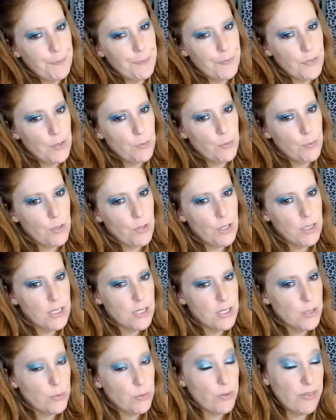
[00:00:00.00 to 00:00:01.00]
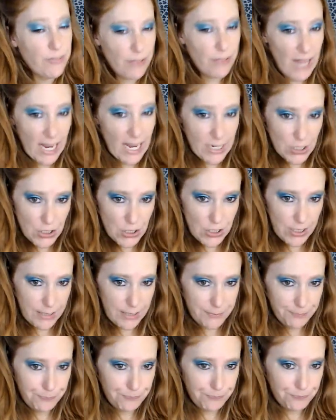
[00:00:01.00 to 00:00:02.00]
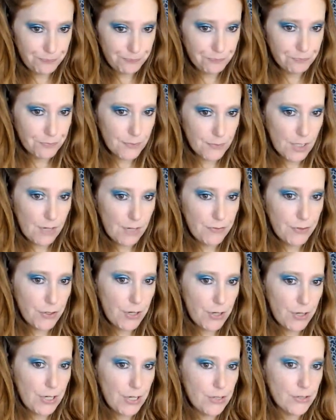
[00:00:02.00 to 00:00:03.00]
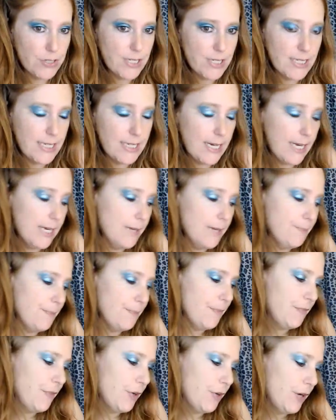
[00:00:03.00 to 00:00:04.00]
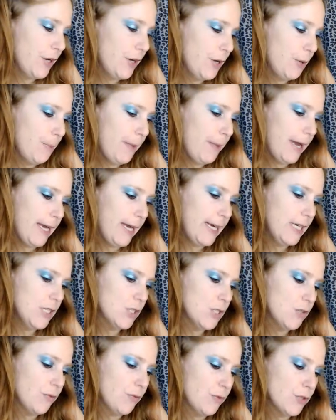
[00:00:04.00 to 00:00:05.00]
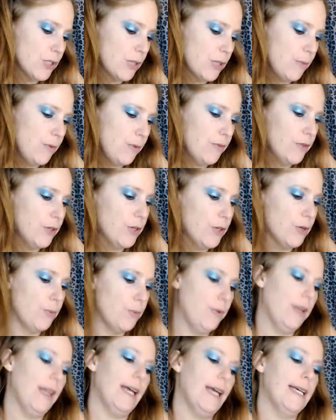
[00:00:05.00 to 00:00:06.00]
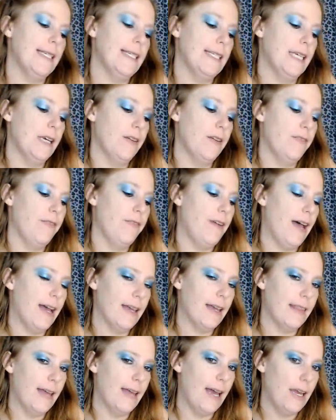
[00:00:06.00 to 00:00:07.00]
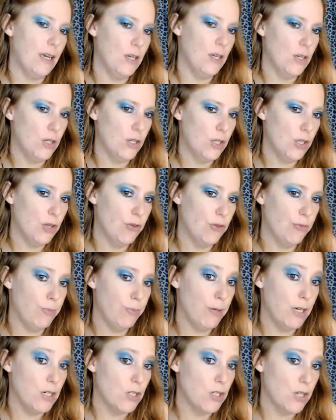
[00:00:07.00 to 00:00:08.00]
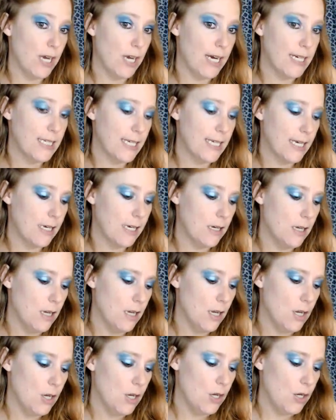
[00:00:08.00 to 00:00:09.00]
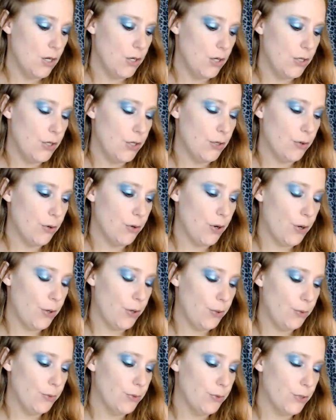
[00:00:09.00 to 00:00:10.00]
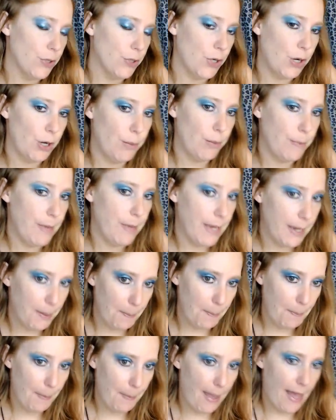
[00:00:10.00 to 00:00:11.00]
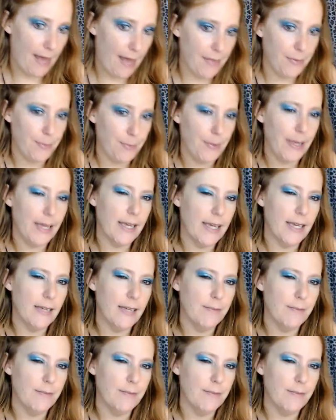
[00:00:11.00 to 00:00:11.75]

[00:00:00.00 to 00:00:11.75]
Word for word: world is a reflection of your inner state, of your inner mind. So for some of you, you're realizing in fact that you've been attracting your own karmic pathway.